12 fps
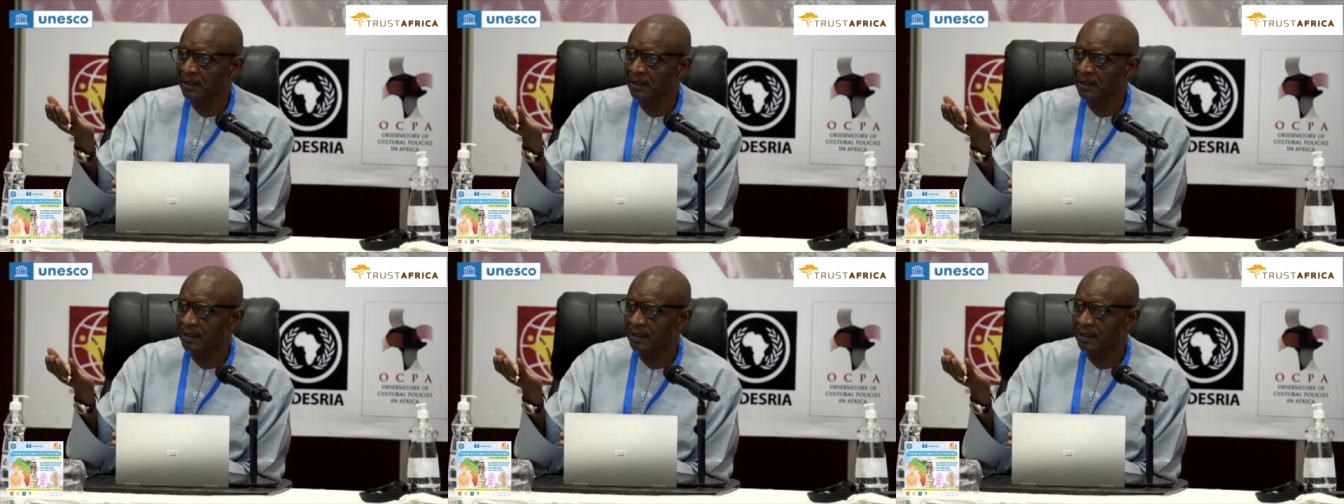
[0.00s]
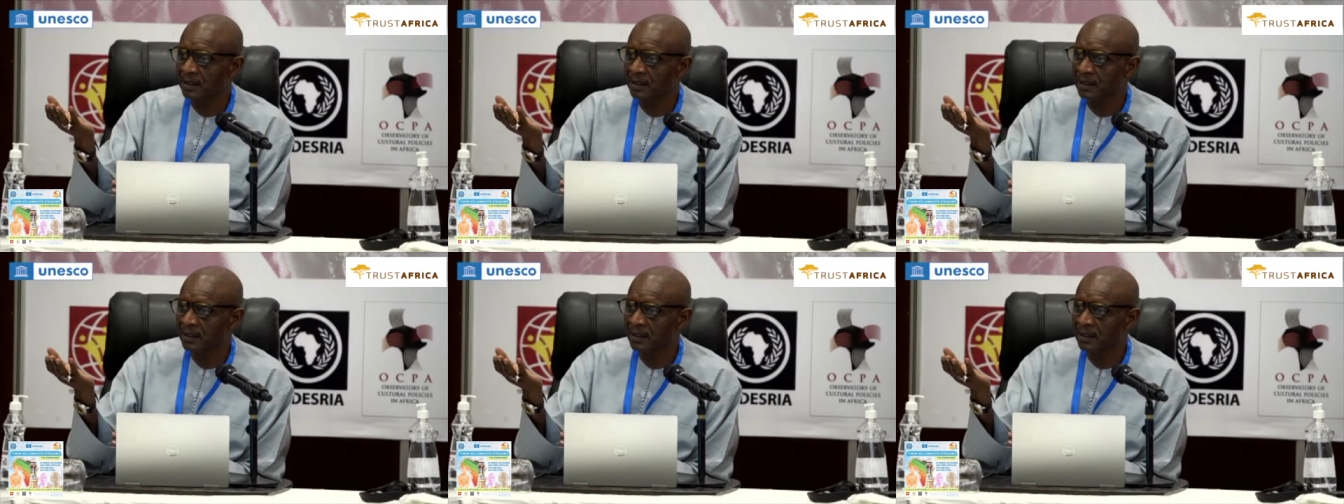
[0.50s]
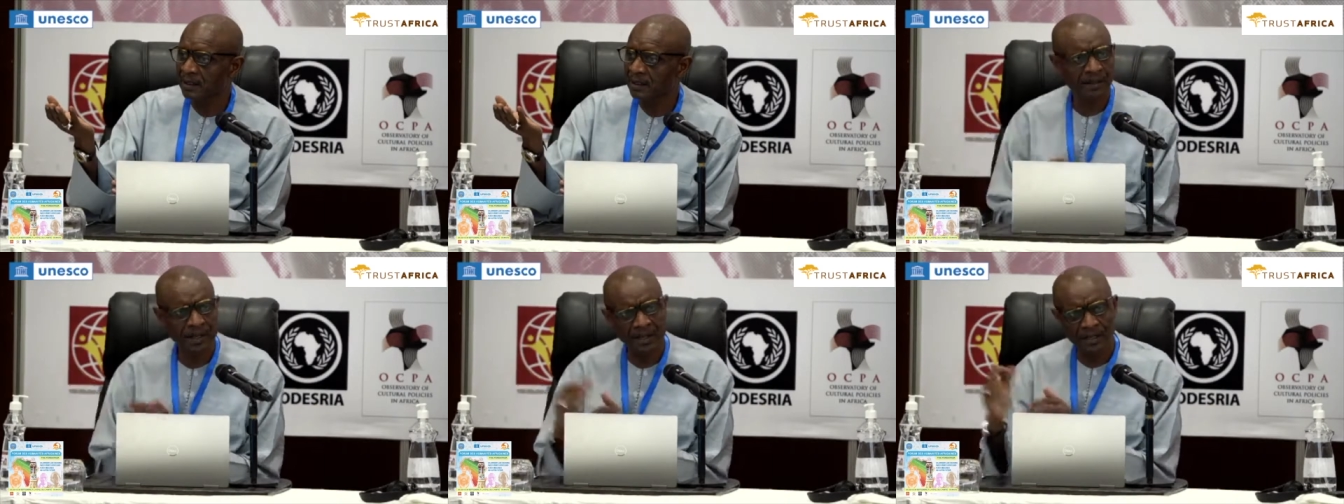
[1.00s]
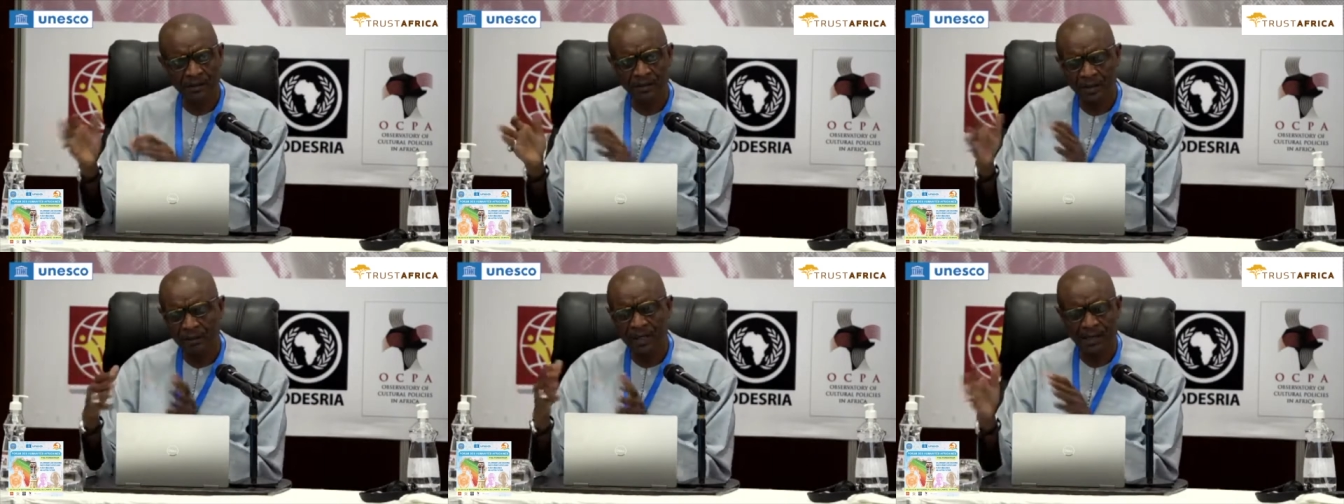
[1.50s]
in the early,
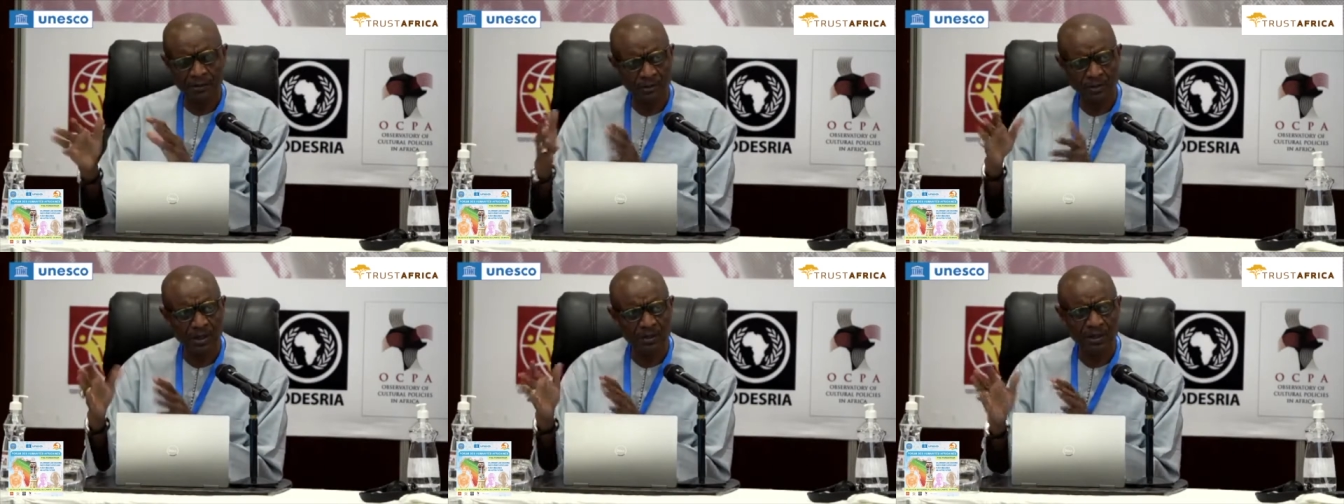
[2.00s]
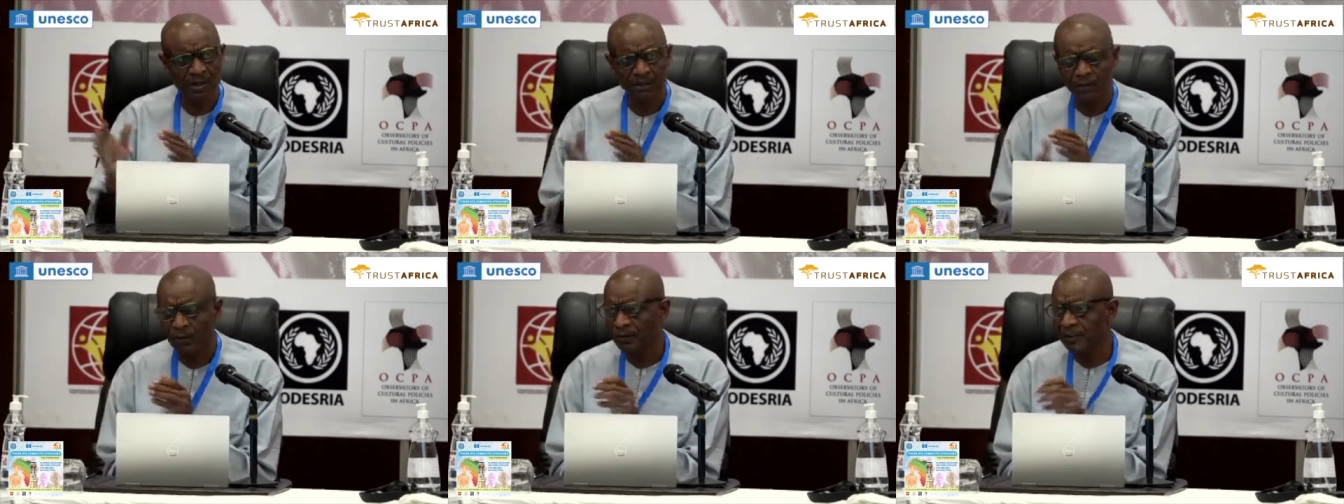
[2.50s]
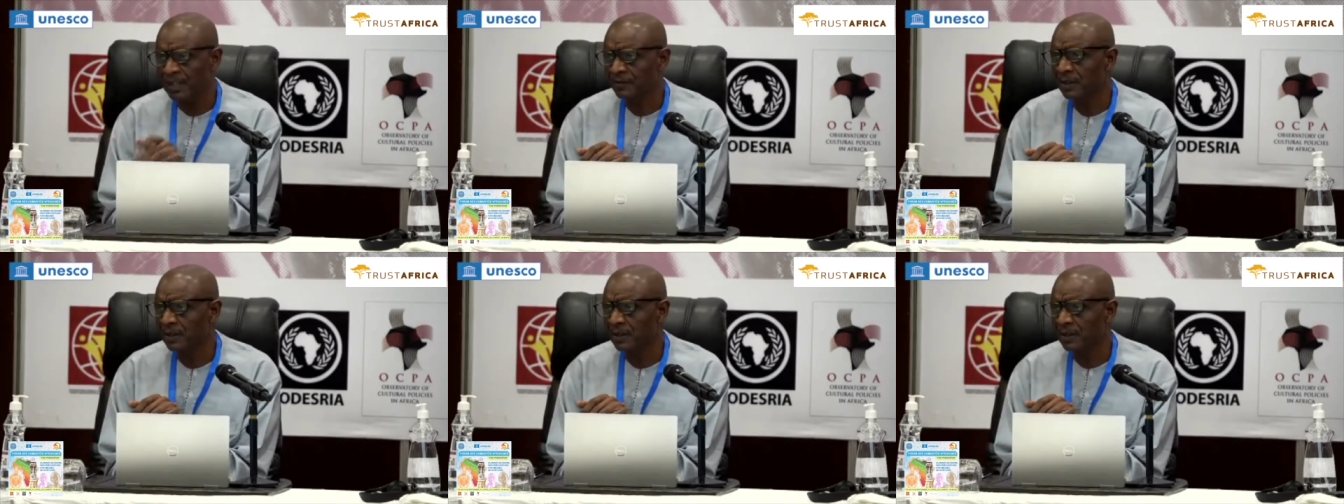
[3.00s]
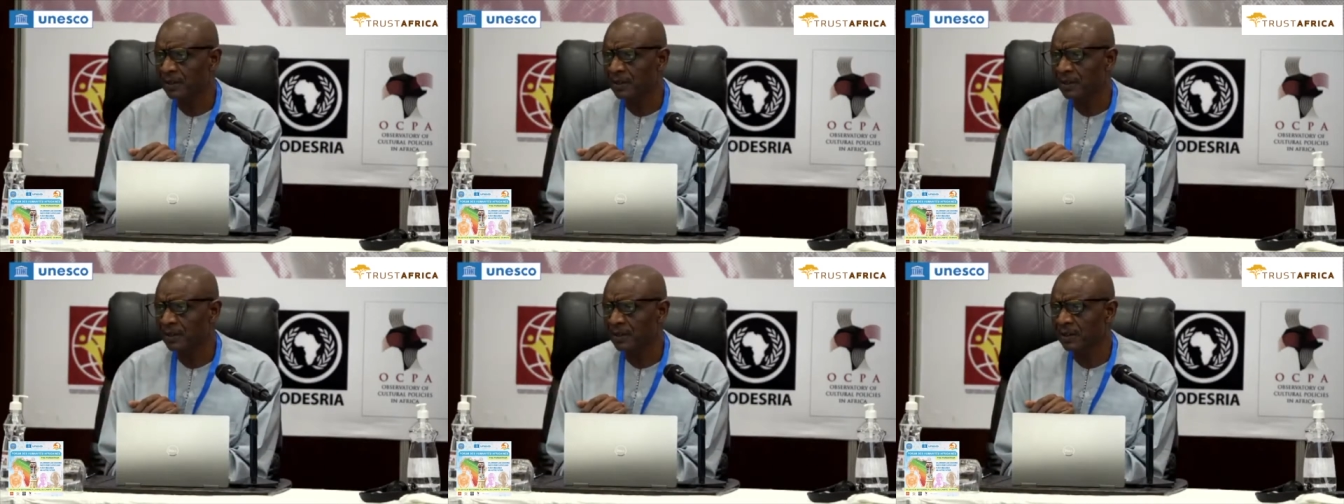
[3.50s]
around 2004 or 5, there was also an
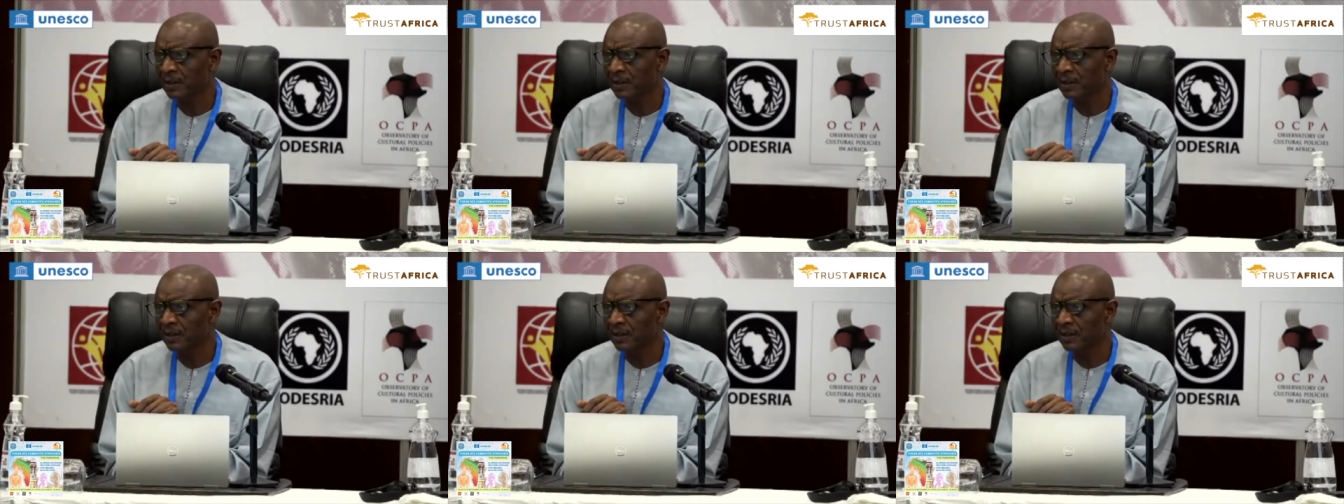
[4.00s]
attempt to look at